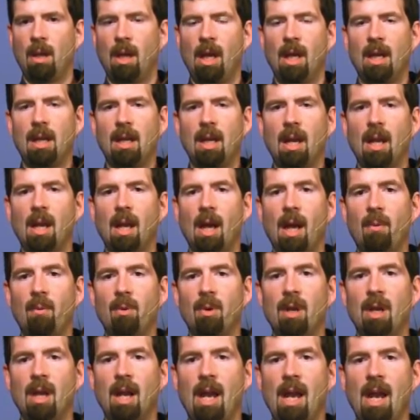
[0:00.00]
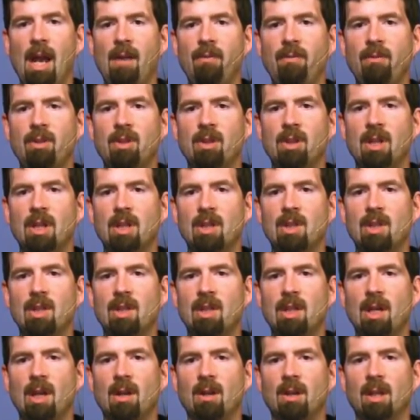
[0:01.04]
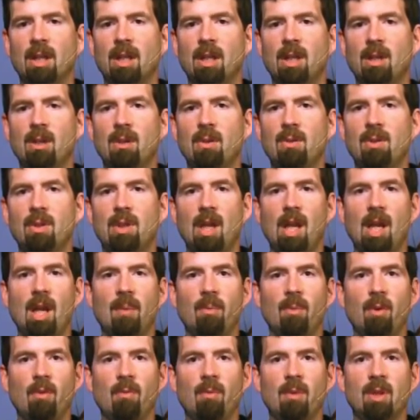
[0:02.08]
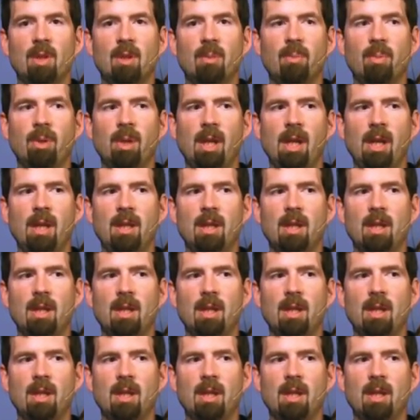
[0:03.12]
And again, I wouldn't have to necessarily use hand movement to play